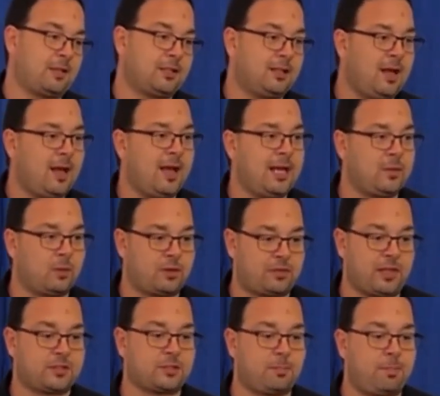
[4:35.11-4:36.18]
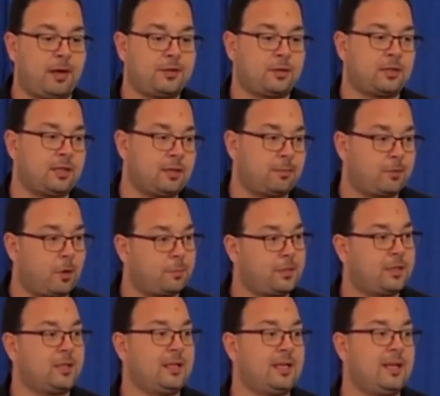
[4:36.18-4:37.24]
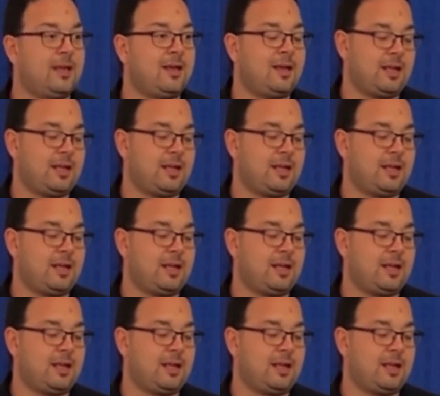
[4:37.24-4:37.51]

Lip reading: on the line where things are bundled inappropriately,